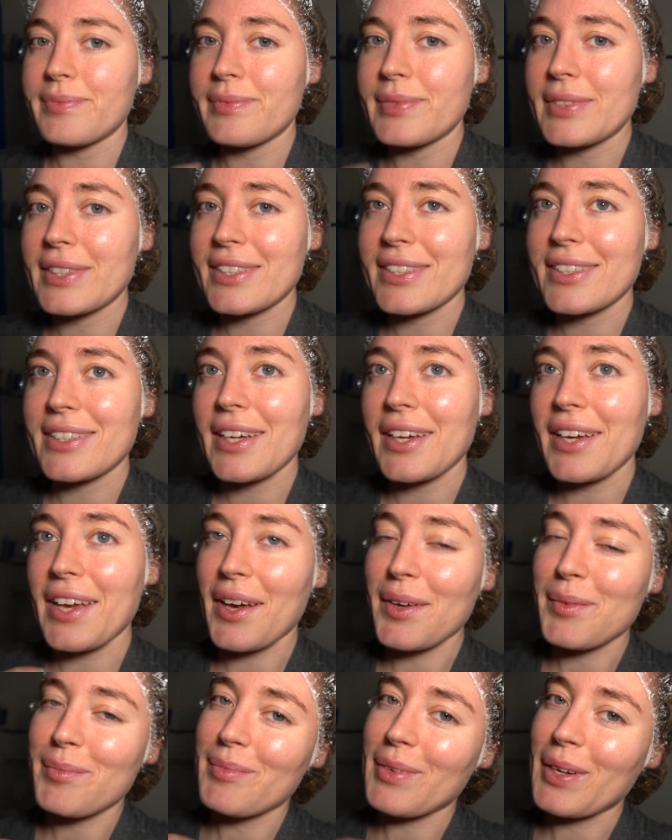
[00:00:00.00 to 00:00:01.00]
it's
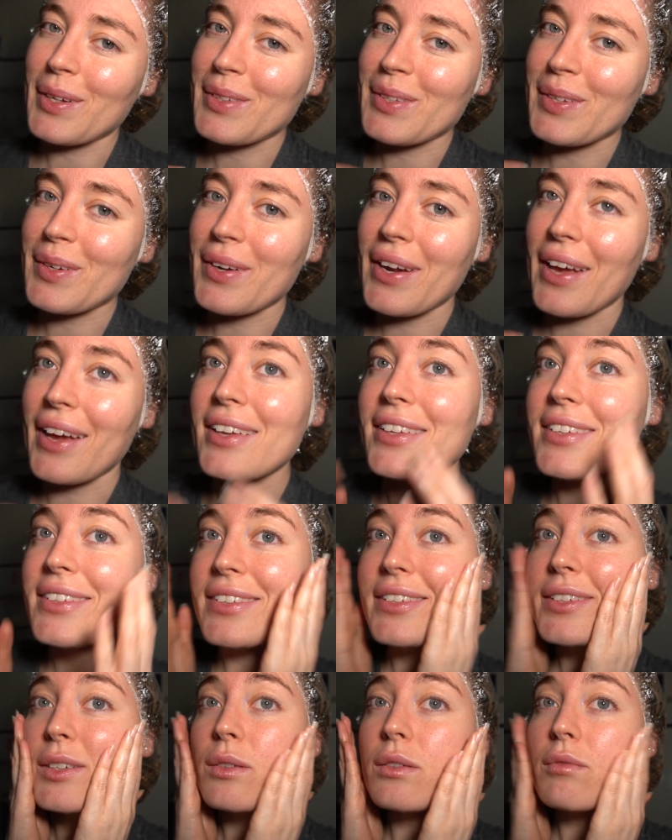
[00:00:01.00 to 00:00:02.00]
yeah, not so
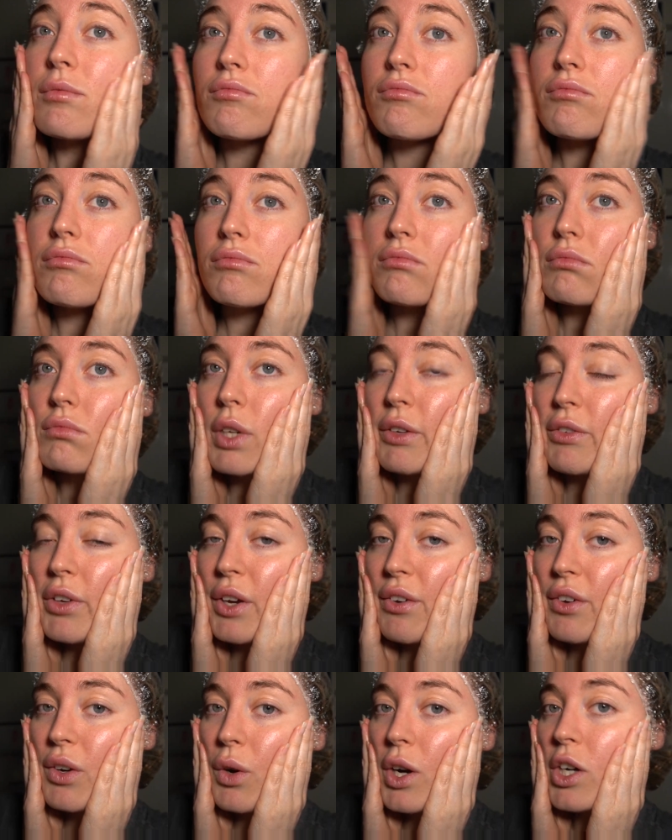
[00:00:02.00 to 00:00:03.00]
nice if you
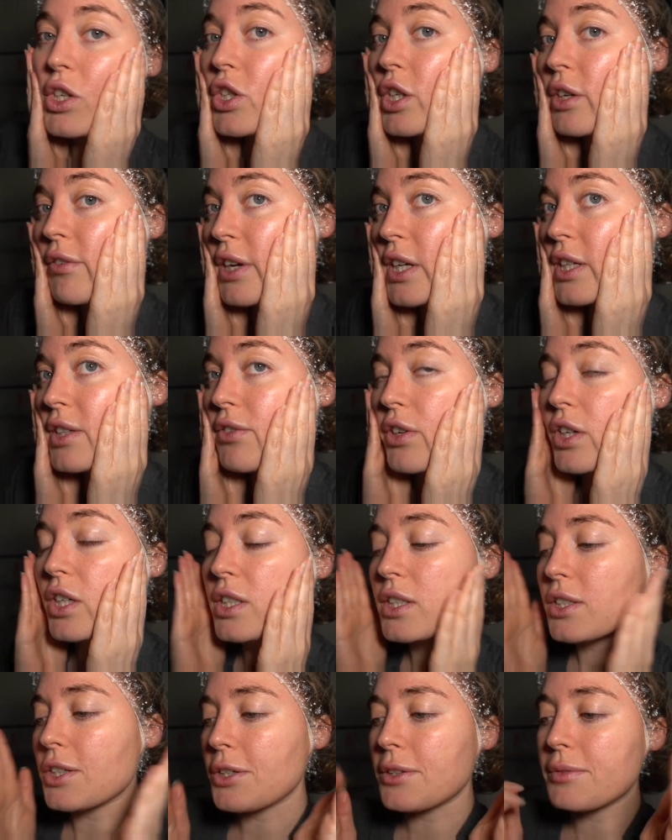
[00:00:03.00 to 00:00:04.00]
haven't washed your face
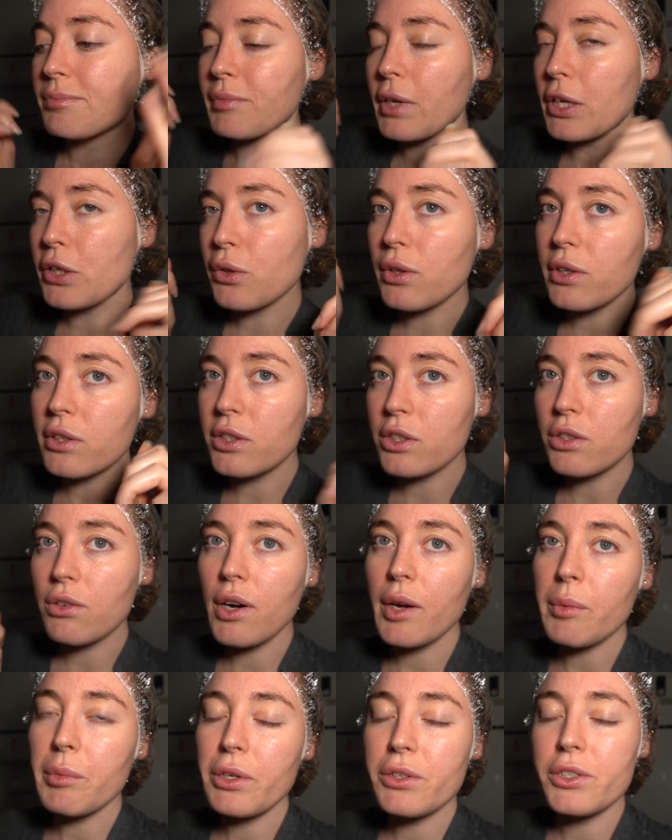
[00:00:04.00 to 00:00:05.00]
first. So I do a little
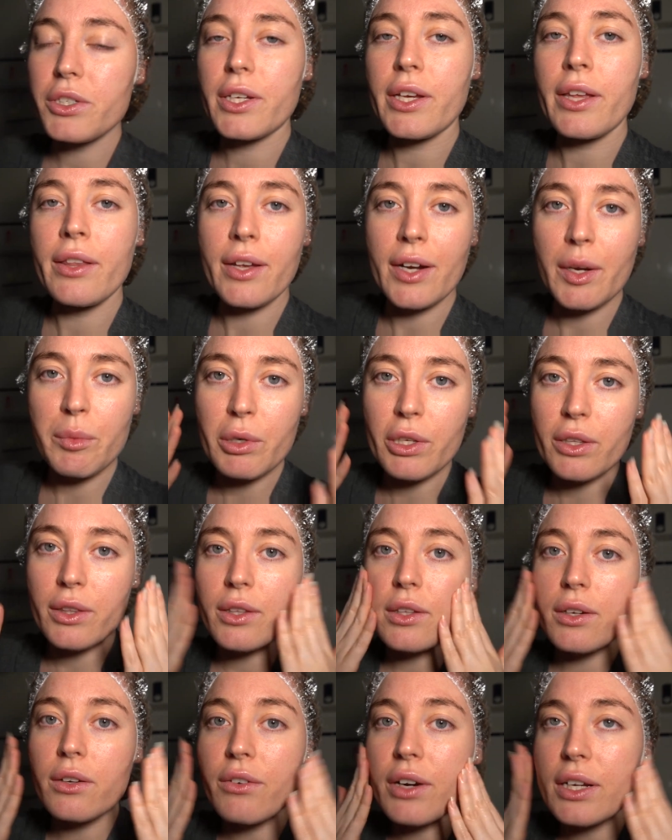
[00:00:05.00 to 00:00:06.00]
scrub usually, then I put
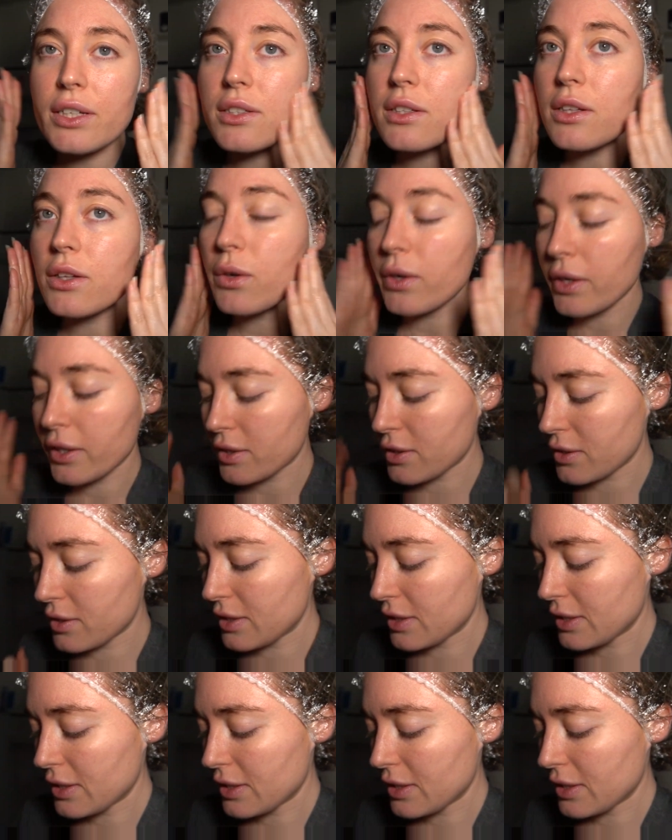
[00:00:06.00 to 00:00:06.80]
the rest of the oil.